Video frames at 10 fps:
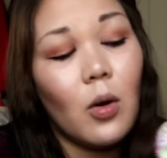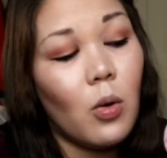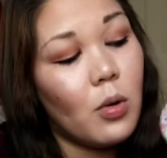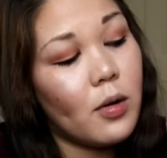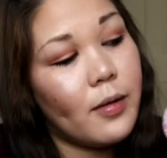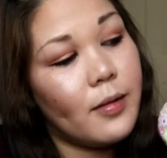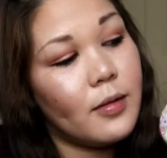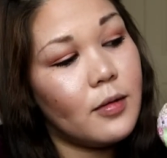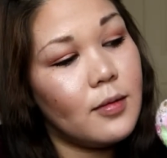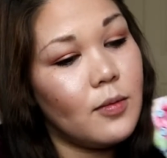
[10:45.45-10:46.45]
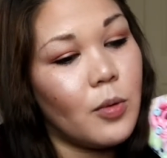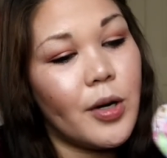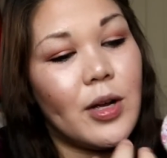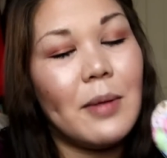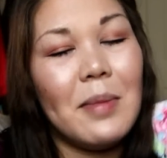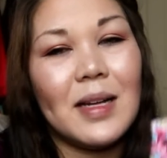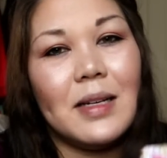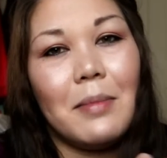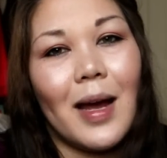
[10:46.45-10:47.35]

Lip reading: or where you can mix and